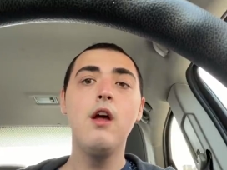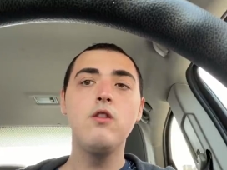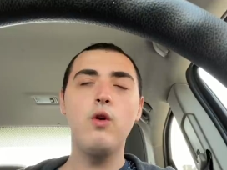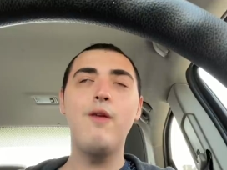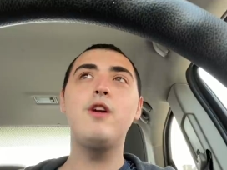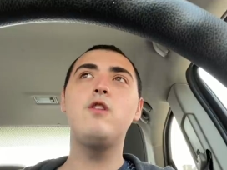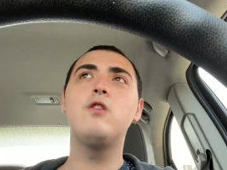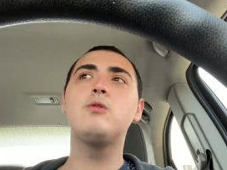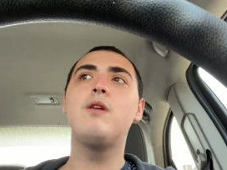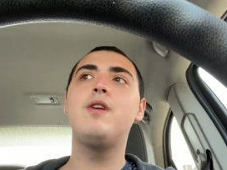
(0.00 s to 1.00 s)
So if you do
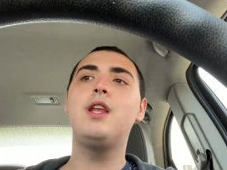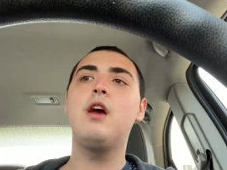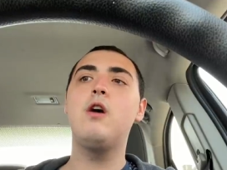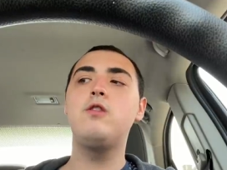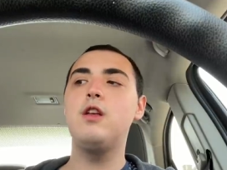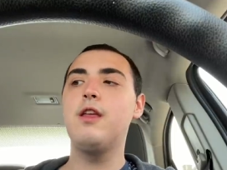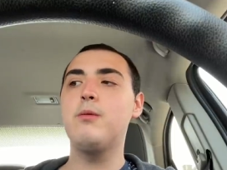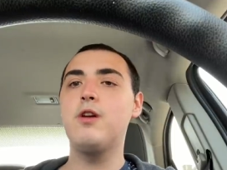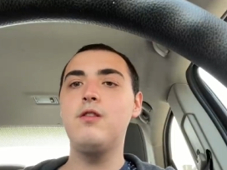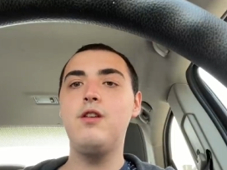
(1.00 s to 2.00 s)
enjoy my videos and you'd
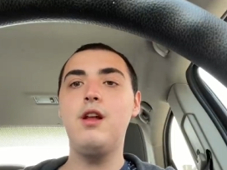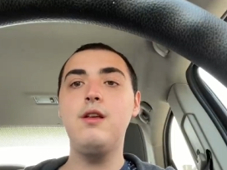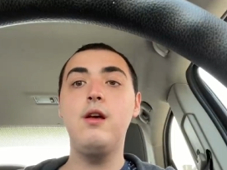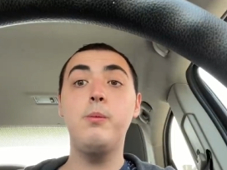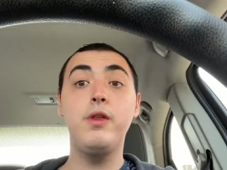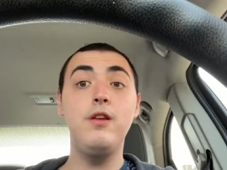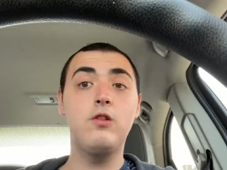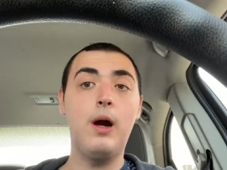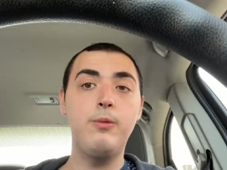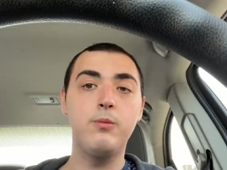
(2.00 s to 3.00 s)
like to continue, please
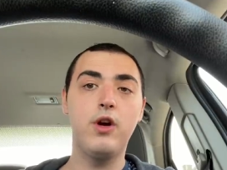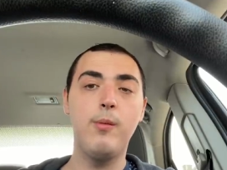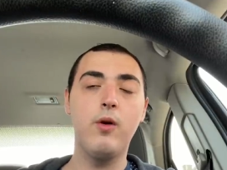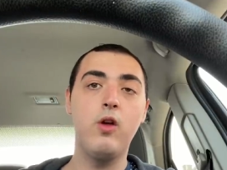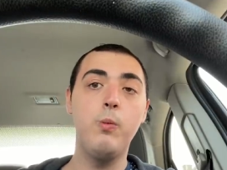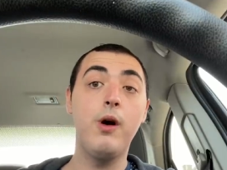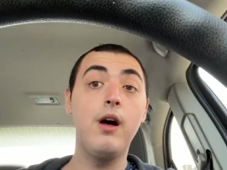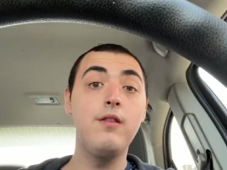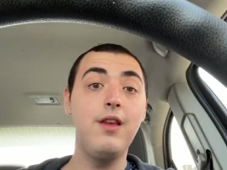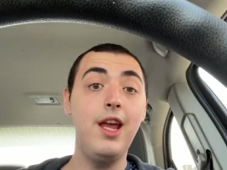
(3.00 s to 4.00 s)
grab some printable
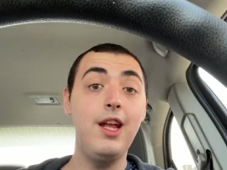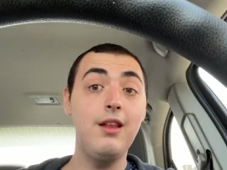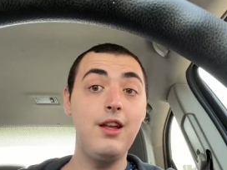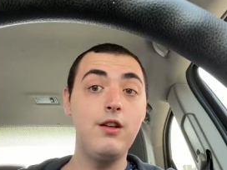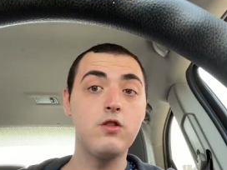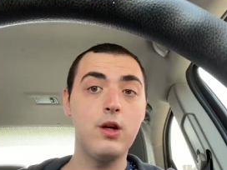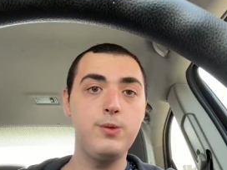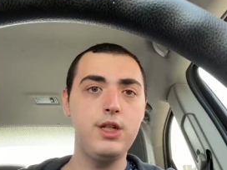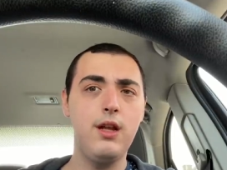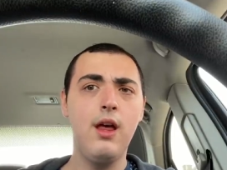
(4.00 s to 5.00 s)
coupons in the
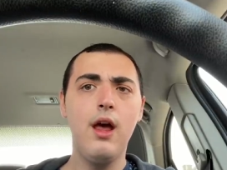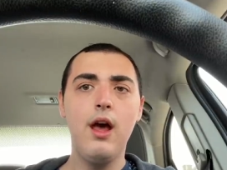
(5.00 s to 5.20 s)
description.